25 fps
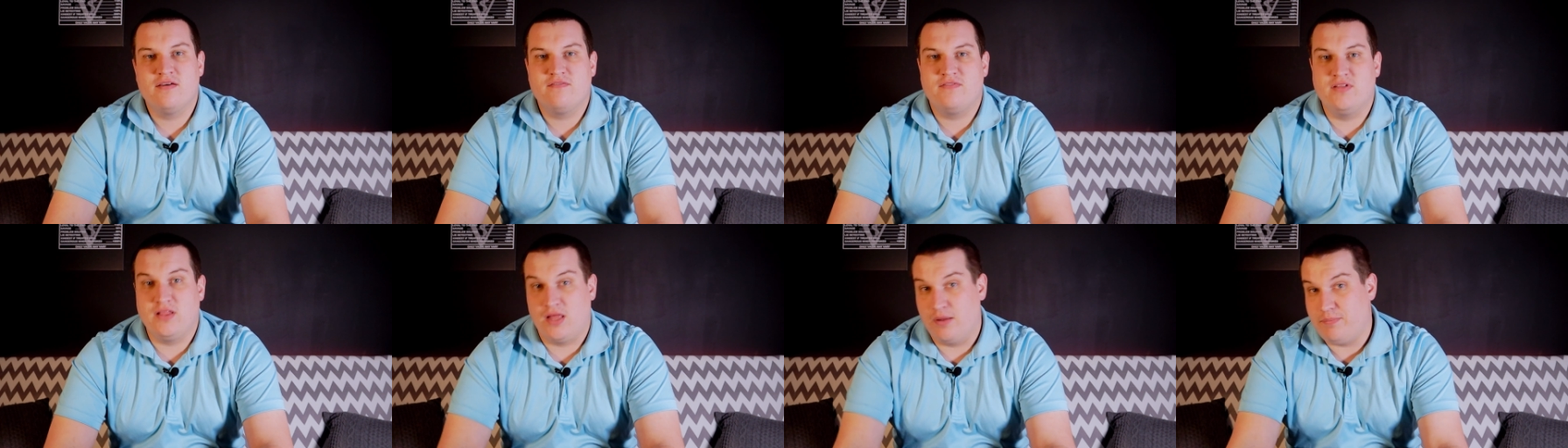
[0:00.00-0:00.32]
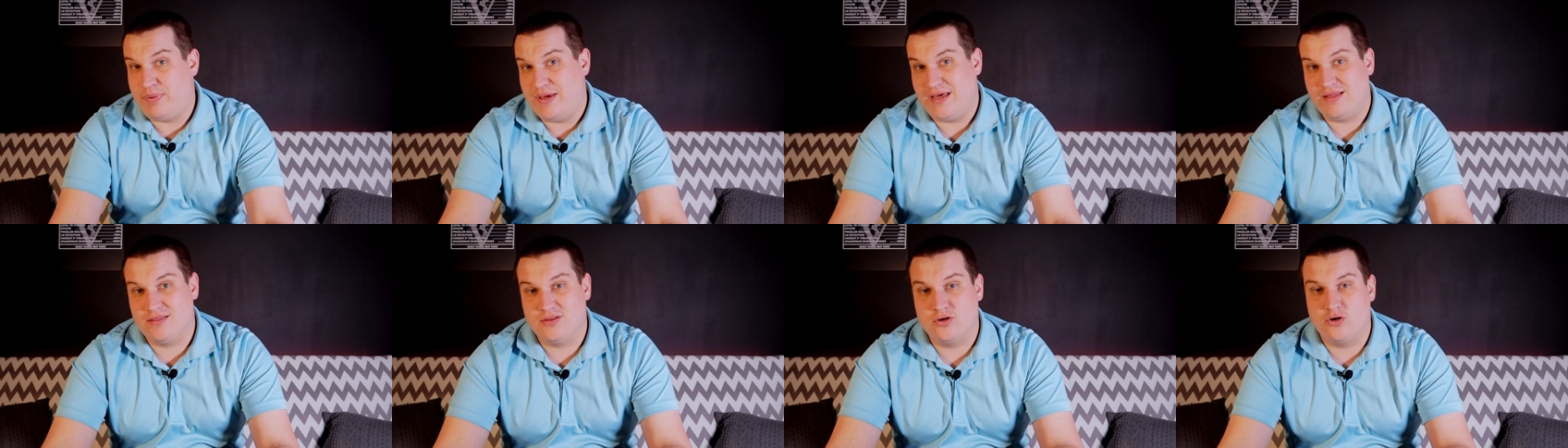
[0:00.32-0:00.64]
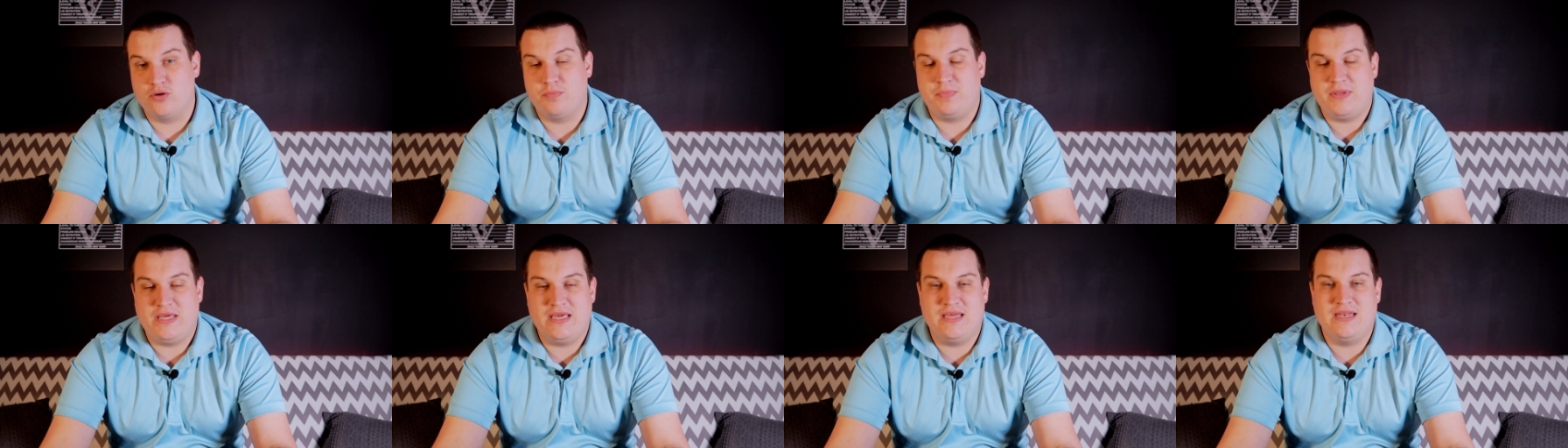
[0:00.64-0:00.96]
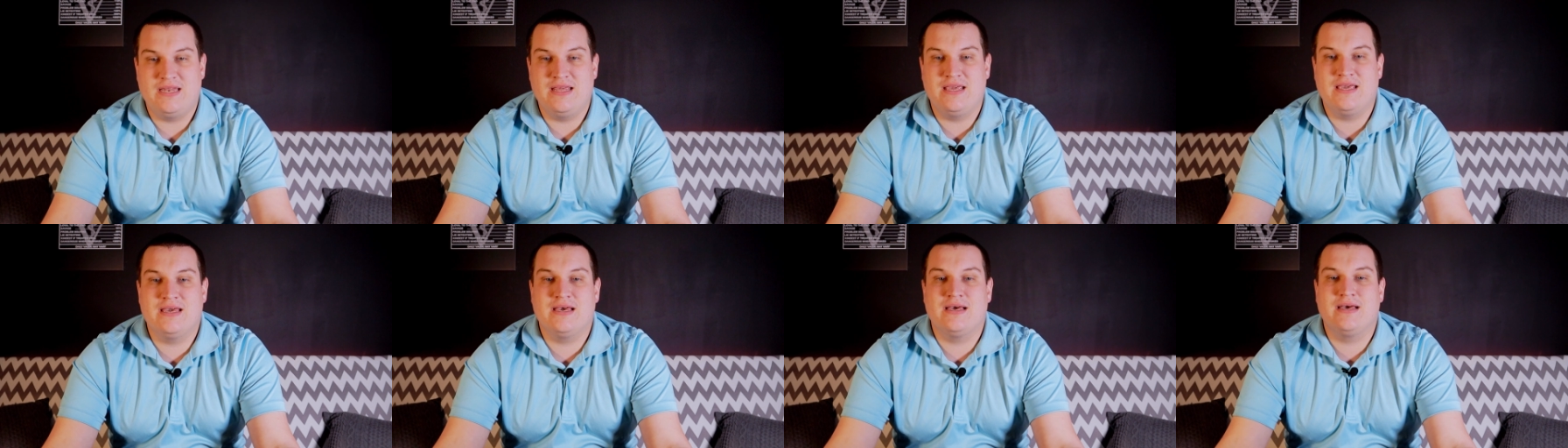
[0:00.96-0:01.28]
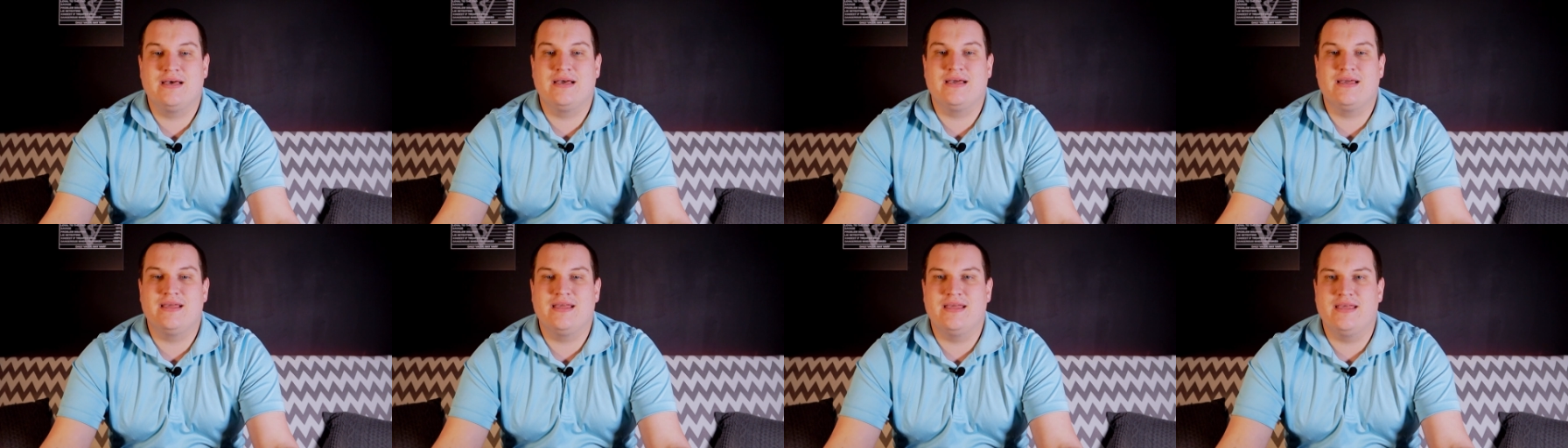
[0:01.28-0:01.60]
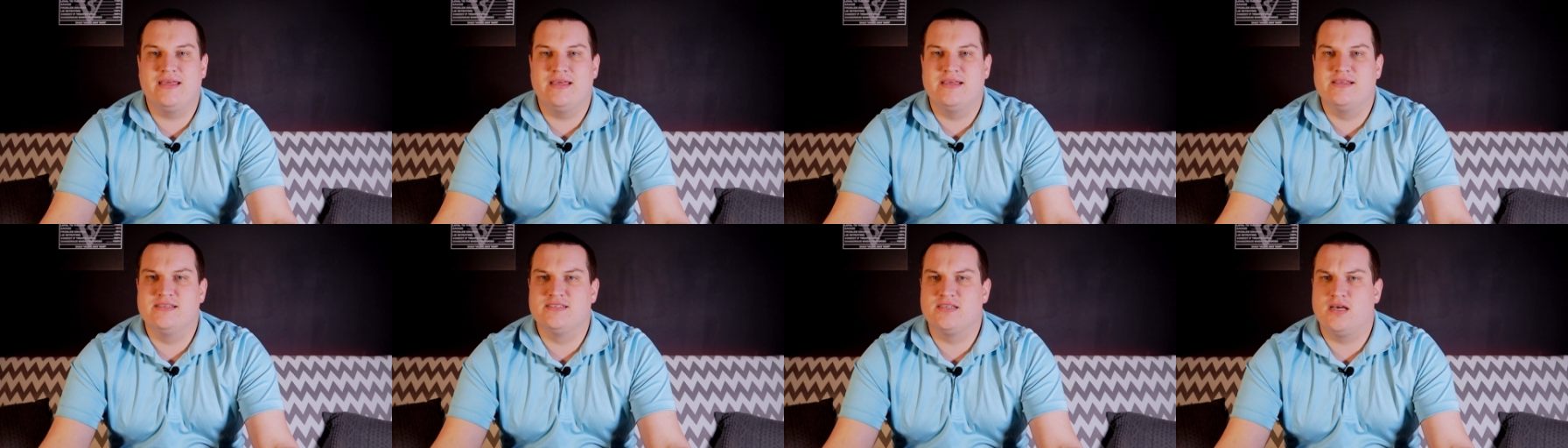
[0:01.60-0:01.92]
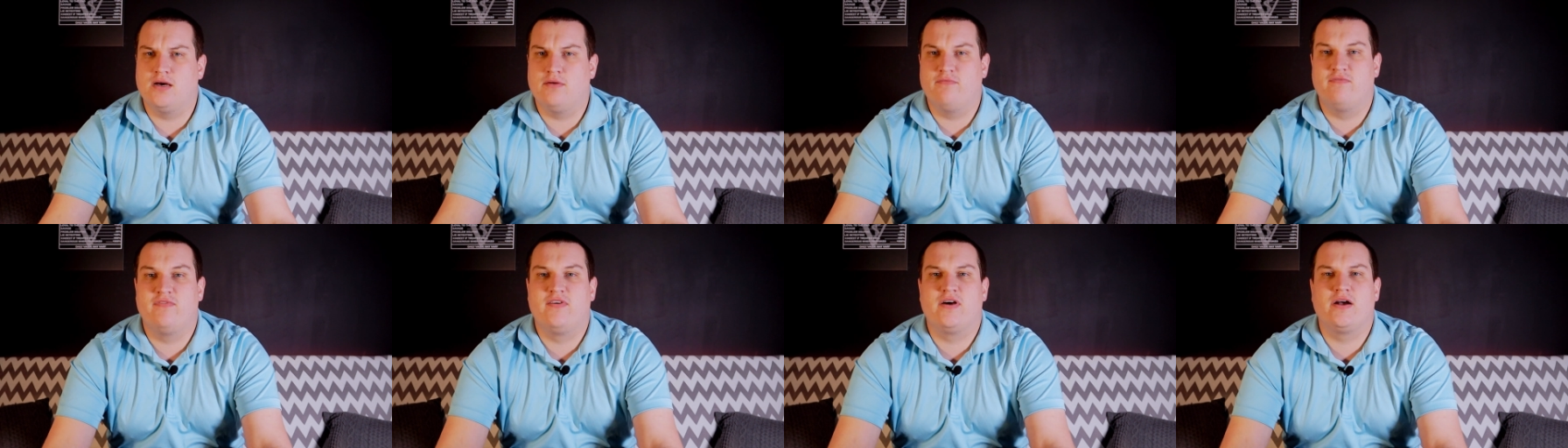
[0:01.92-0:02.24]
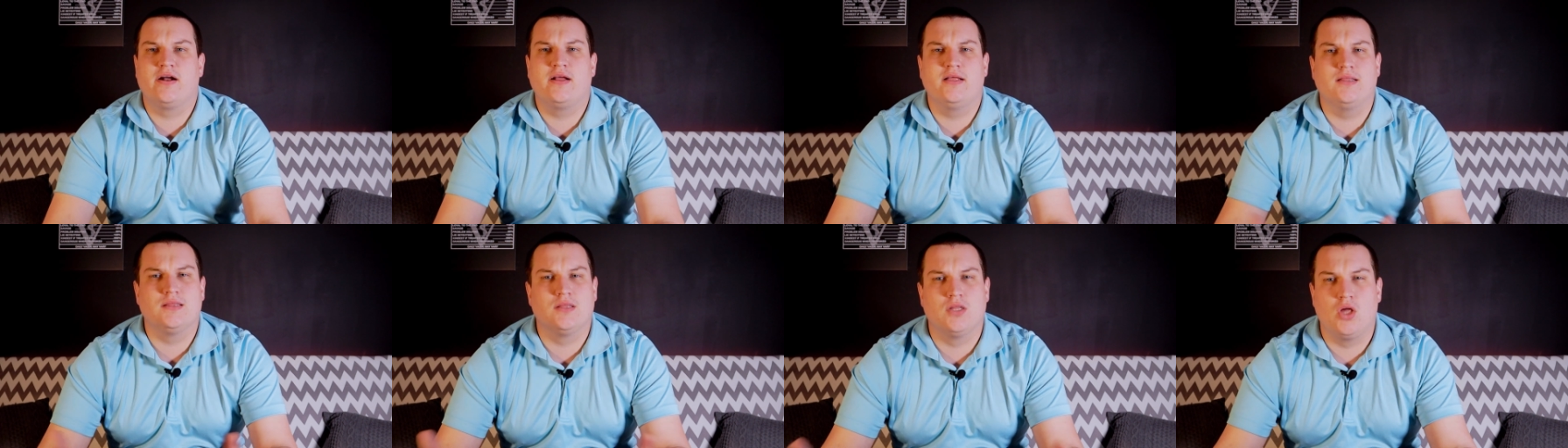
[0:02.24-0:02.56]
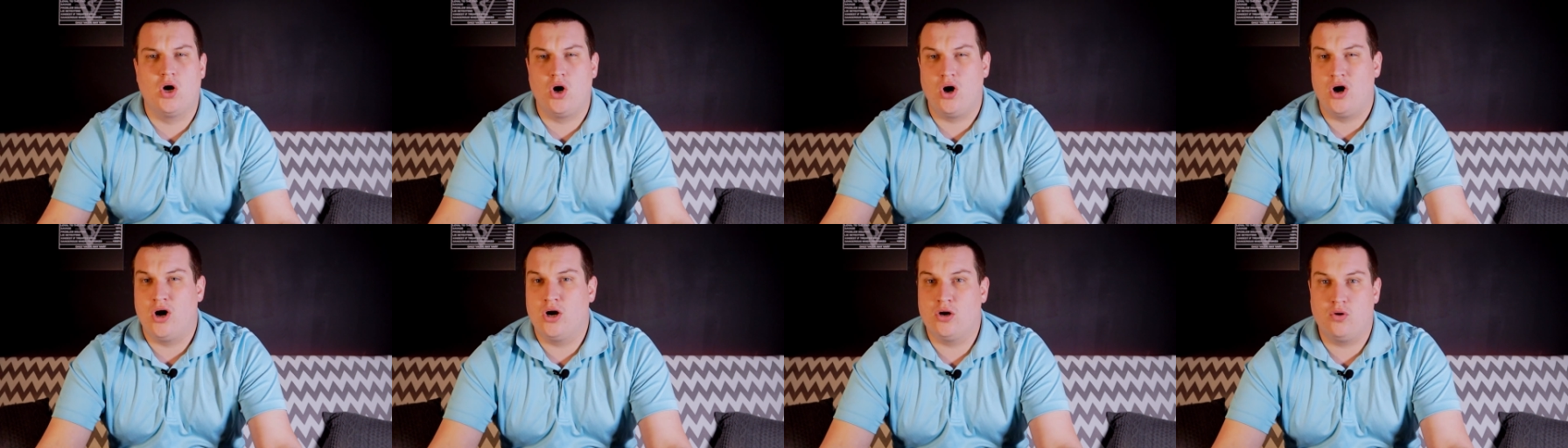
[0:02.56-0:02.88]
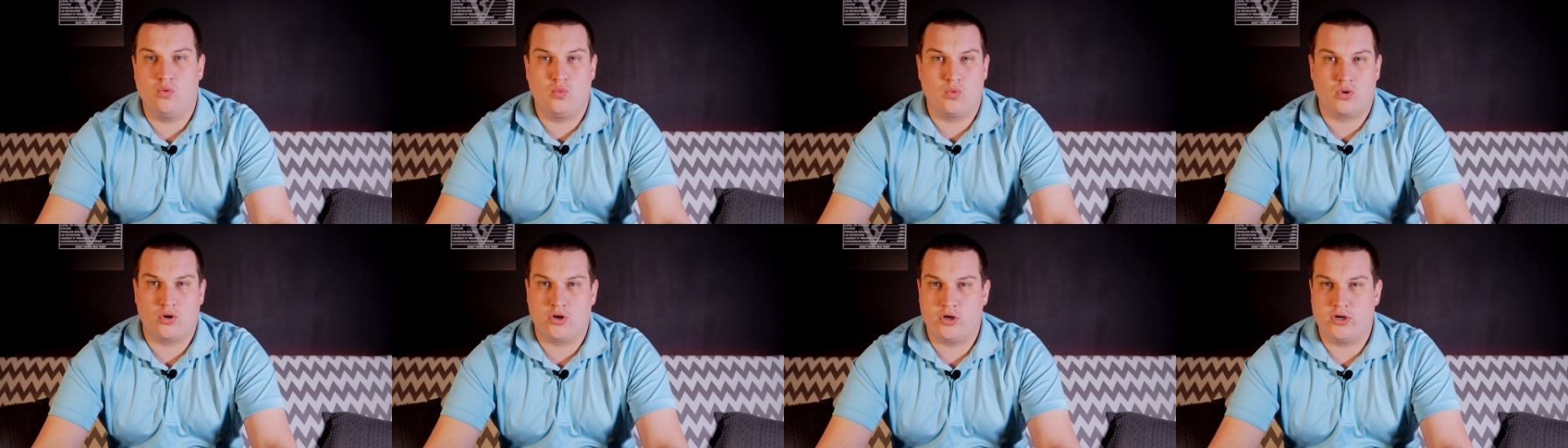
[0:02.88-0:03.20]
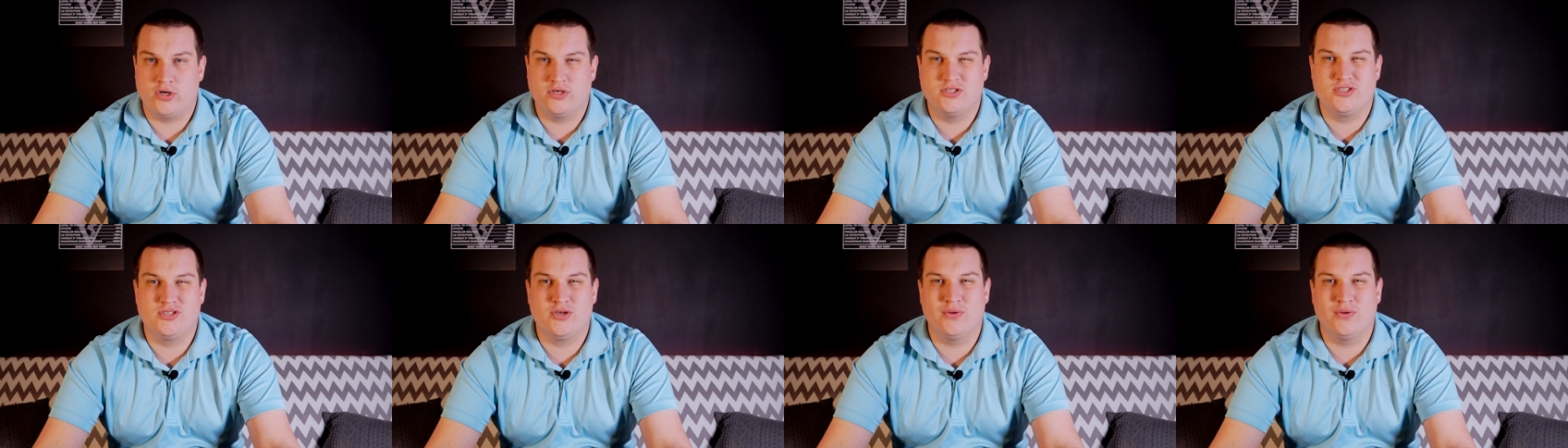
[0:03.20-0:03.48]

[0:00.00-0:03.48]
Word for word: Feline panleukopenia is a very long word,